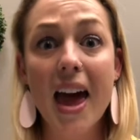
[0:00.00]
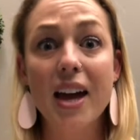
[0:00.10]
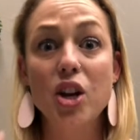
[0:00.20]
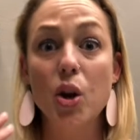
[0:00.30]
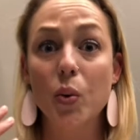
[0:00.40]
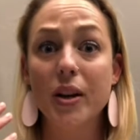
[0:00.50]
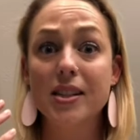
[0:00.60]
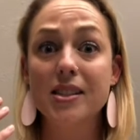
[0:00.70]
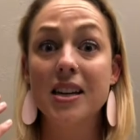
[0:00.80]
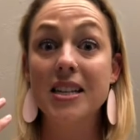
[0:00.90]
and
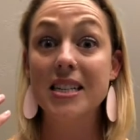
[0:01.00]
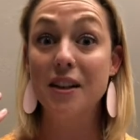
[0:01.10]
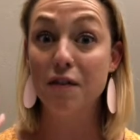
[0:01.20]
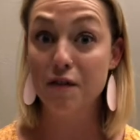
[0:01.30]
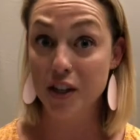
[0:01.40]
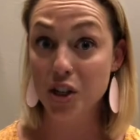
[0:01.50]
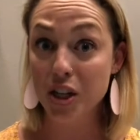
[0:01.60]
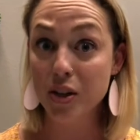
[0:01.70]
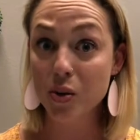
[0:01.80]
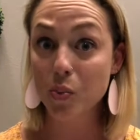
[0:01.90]
noticed
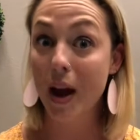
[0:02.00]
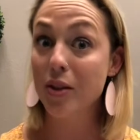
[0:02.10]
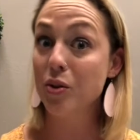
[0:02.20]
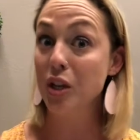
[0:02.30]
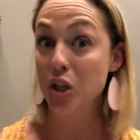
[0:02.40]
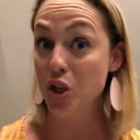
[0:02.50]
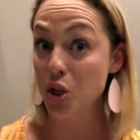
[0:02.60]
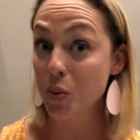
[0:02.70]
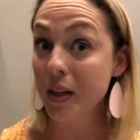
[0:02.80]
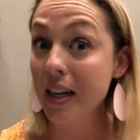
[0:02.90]
division rather than
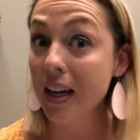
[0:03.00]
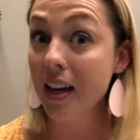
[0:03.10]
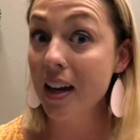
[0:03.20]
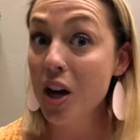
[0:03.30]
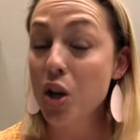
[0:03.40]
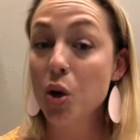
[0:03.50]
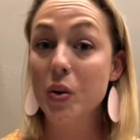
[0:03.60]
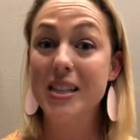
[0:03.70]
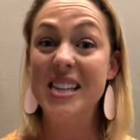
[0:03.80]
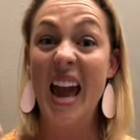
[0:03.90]
unity,
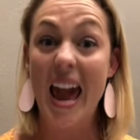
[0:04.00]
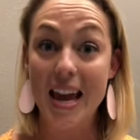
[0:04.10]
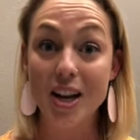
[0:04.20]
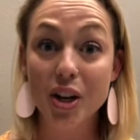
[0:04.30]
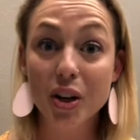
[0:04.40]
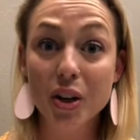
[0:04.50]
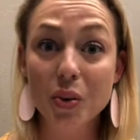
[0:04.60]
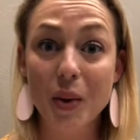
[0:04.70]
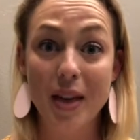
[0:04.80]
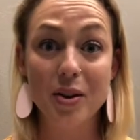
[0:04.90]
noticed anger
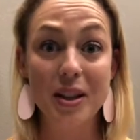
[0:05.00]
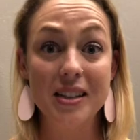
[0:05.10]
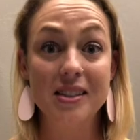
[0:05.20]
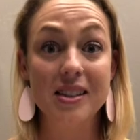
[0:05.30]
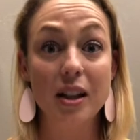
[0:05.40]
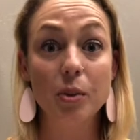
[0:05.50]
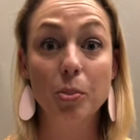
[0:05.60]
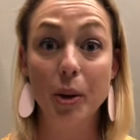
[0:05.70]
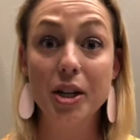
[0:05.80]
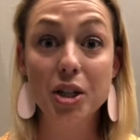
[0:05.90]
rather than
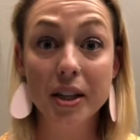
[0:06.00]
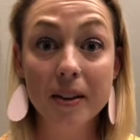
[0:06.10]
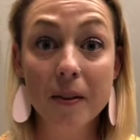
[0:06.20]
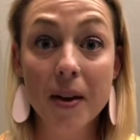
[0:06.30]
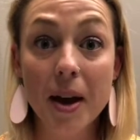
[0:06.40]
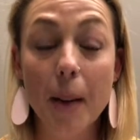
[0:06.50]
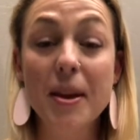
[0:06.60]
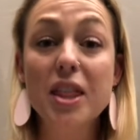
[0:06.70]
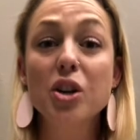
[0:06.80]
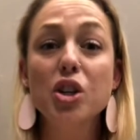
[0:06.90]
celebration? I
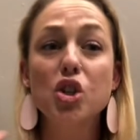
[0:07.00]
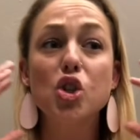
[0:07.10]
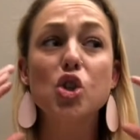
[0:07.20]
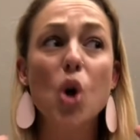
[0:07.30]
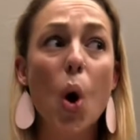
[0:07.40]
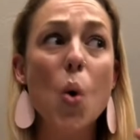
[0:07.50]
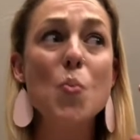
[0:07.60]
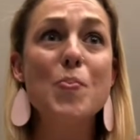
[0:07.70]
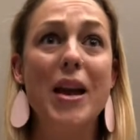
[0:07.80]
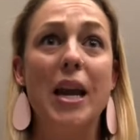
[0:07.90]
mean, there are so
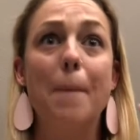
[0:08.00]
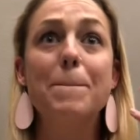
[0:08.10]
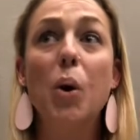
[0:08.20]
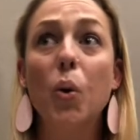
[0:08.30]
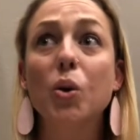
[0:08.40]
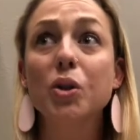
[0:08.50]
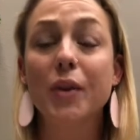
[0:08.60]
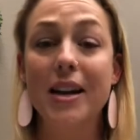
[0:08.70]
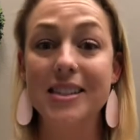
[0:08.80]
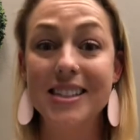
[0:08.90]
many
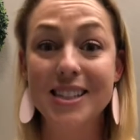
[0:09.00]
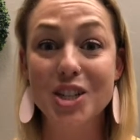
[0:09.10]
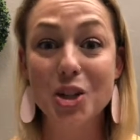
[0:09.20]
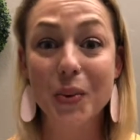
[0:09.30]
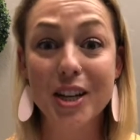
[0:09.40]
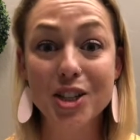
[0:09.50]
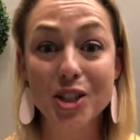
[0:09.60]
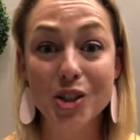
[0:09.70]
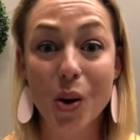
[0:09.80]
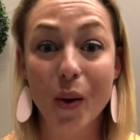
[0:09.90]
polarizing
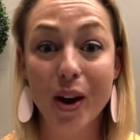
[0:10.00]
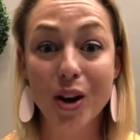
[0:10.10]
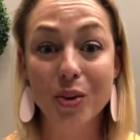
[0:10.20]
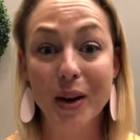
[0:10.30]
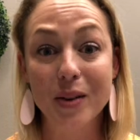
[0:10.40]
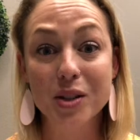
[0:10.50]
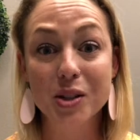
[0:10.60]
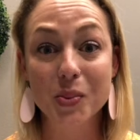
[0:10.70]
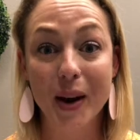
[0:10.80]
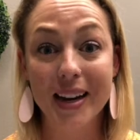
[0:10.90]
situations going on around
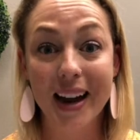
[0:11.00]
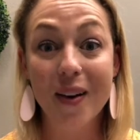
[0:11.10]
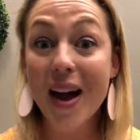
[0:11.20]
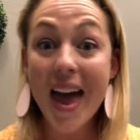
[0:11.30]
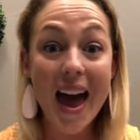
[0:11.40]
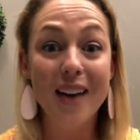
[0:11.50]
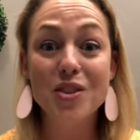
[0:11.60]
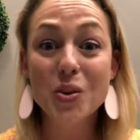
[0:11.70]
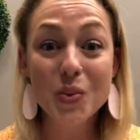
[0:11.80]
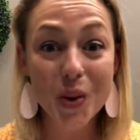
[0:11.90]
us right now. Have
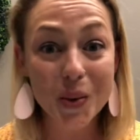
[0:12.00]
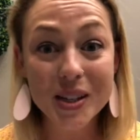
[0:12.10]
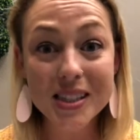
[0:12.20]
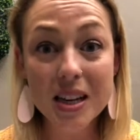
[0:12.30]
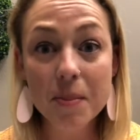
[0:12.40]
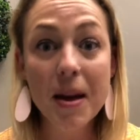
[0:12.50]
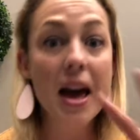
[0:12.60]
you noticed them?